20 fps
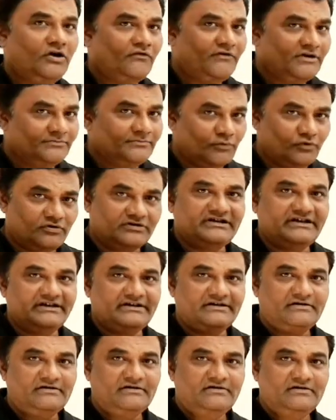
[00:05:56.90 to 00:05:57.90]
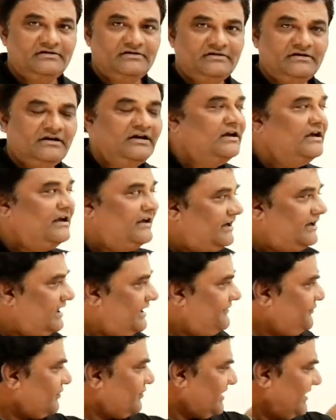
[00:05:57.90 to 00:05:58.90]
Now one more thing.
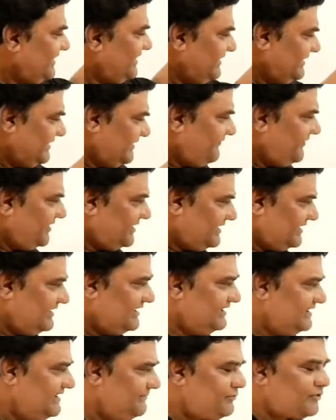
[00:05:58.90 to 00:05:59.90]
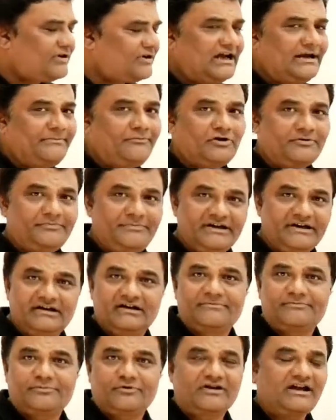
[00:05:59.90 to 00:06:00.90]
If you're writing a very lengthy program or
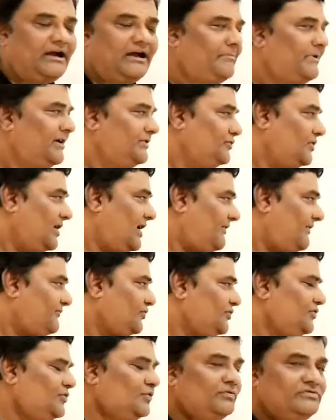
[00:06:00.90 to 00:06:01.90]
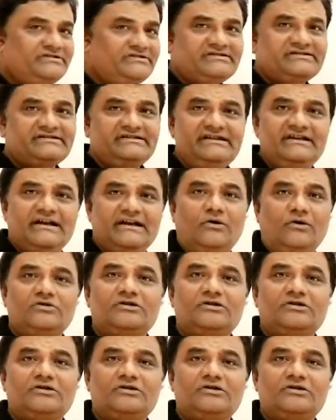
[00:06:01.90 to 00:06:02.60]
bigger program and you have to use a